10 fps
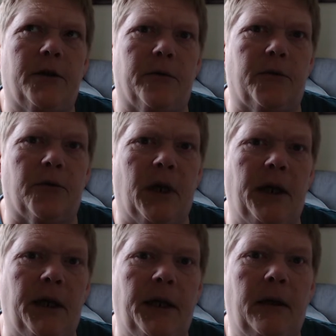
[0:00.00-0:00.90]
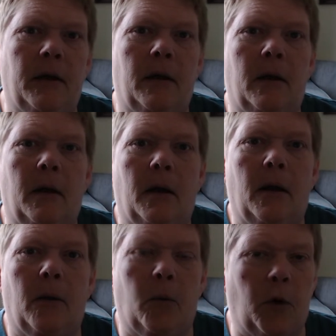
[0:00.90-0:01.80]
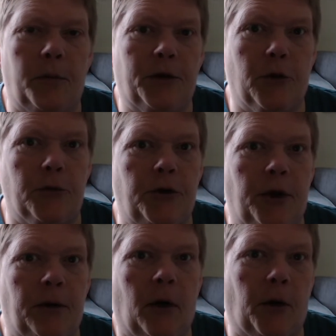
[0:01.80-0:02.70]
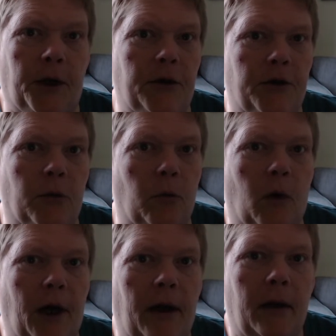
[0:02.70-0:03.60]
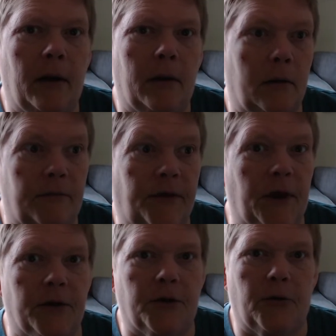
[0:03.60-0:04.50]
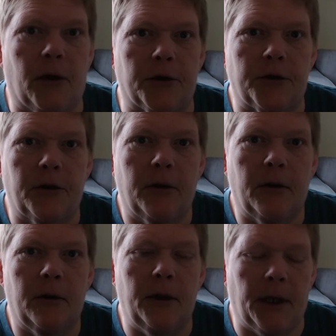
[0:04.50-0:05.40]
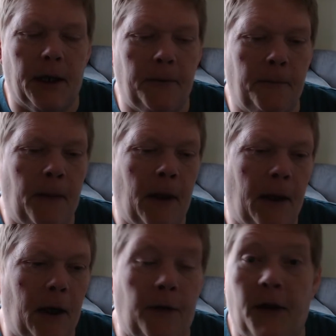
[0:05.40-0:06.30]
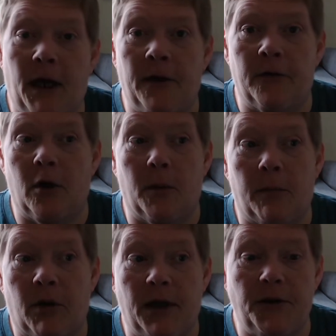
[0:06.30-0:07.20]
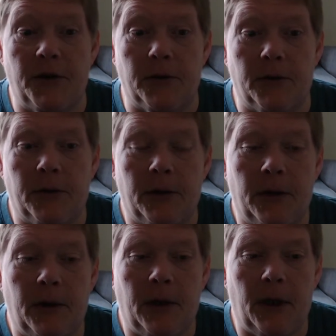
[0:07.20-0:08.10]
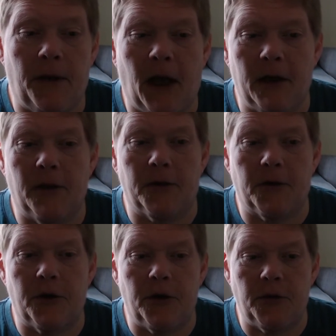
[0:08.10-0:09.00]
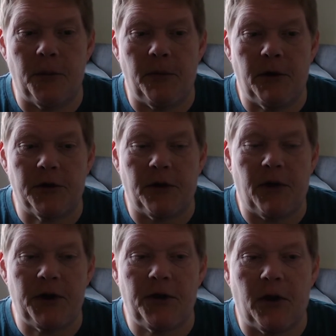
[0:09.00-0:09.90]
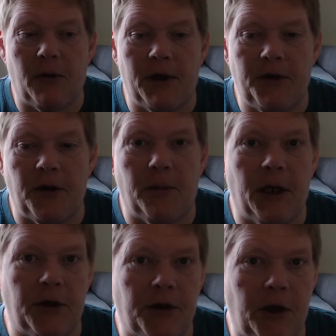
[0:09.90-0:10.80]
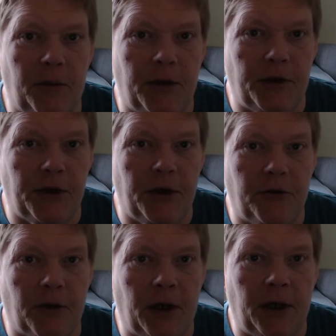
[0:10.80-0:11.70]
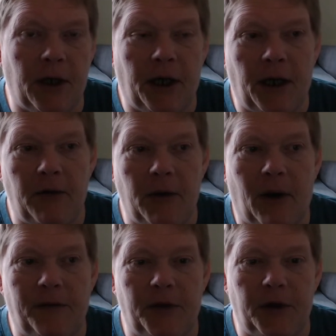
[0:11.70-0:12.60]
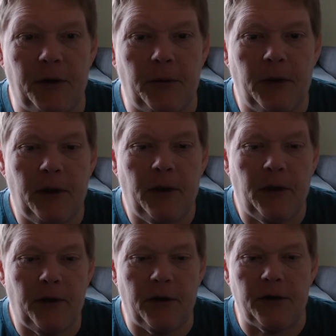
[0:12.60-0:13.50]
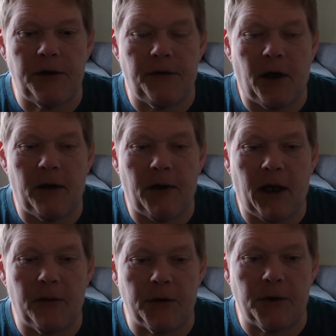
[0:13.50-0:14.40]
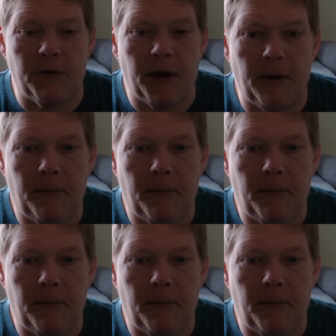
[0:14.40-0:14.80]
of training, we'll be touching on it somewhere, fingers crossed, you know. And then I've got my practical, and that concerns me because I've asked the question about CPC training. I know you have to do 35 hours of it.